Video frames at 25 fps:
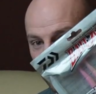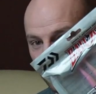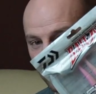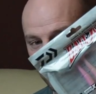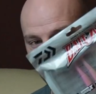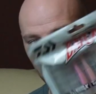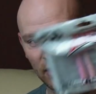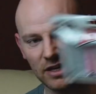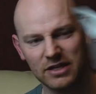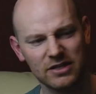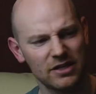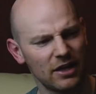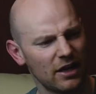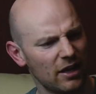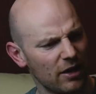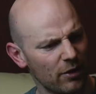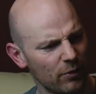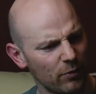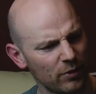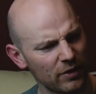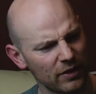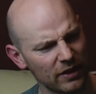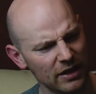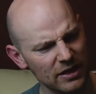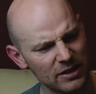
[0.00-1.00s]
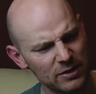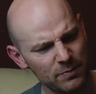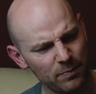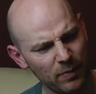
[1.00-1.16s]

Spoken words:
So these are, what are these?